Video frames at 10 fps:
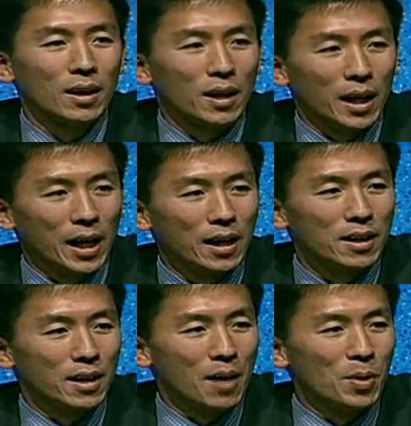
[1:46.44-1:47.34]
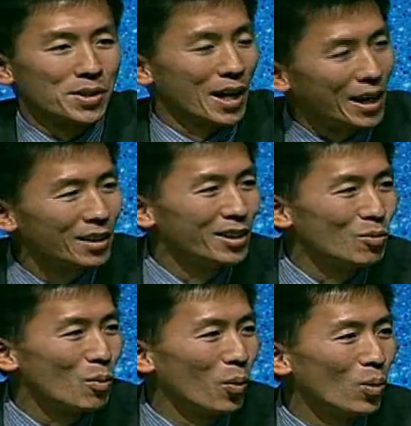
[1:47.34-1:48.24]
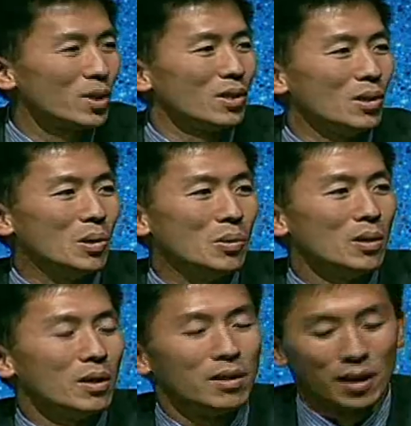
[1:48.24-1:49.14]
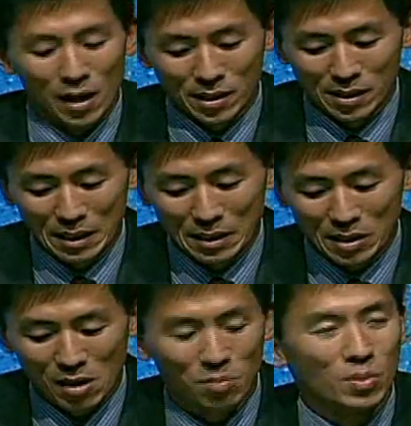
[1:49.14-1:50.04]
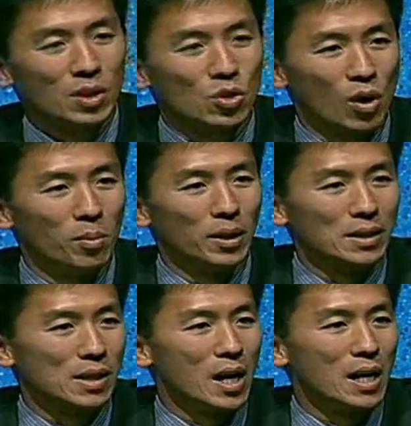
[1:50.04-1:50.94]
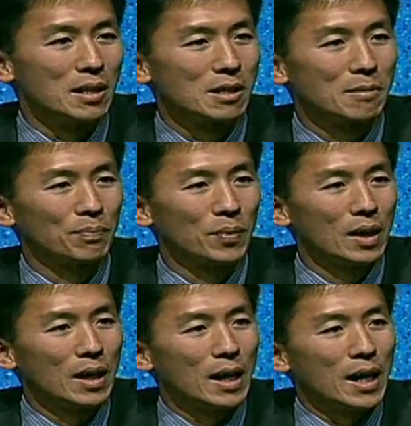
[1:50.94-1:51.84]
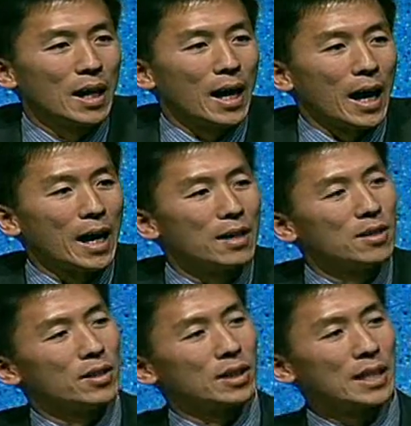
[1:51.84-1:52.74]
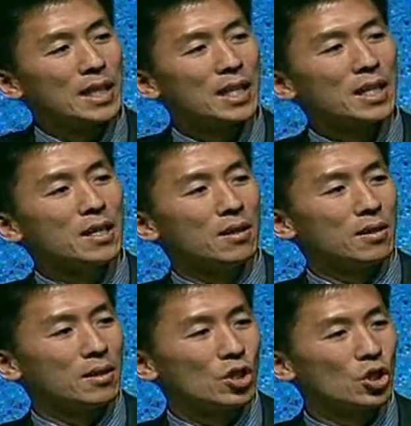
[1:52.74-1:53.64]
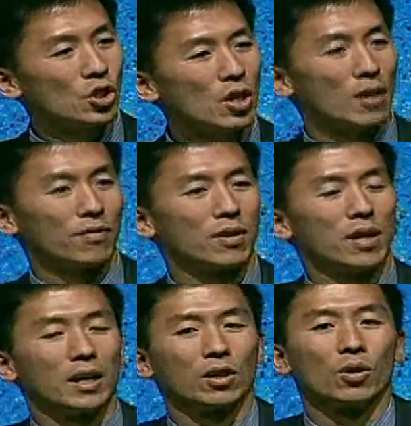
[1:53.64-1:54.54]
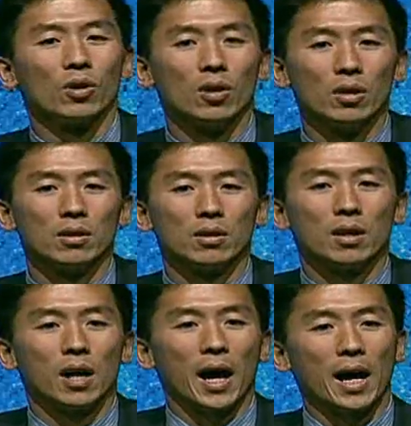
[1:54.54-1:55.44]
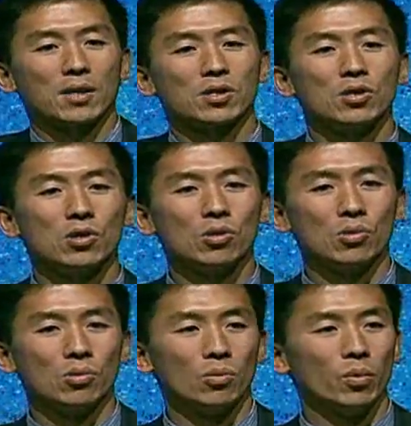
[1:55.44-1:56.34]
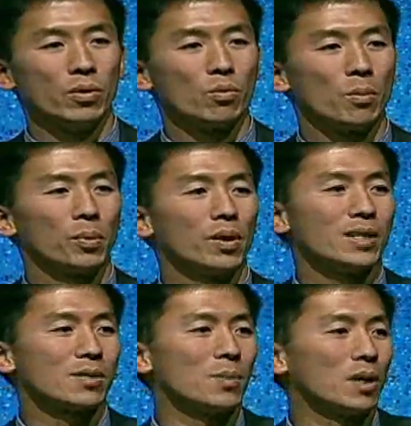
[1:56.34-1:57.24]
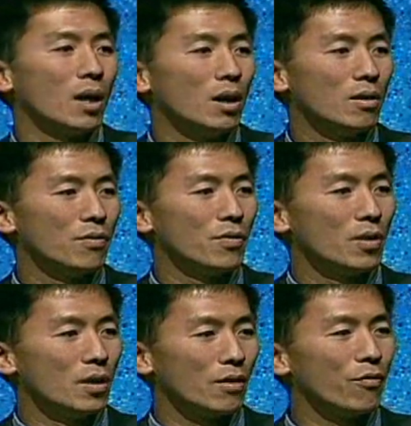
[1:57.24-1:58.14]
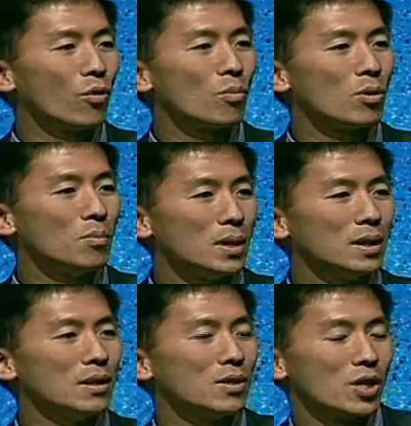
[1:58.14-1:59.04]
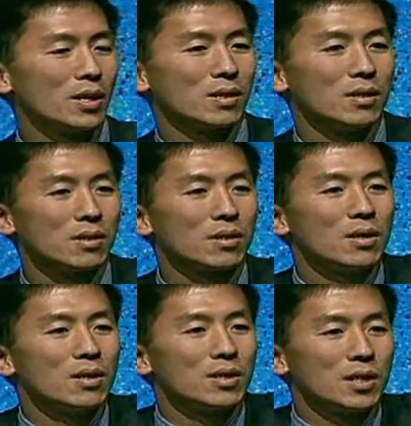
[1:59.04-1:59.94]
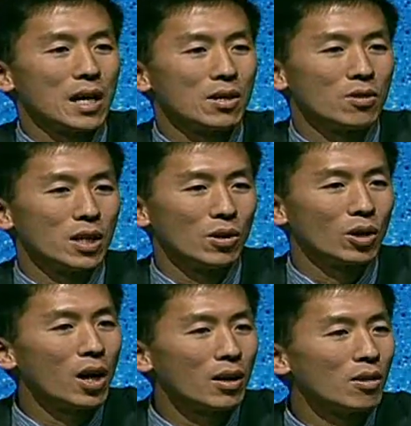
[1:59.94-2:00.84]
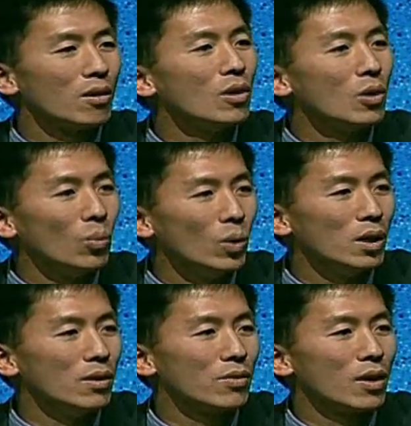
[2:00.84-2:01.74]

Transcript: And I must candidly report to you that I see some troubling signs. And the key shift that occurred has to do with the replacement of the former median justice, Sandra Day O'Connor, with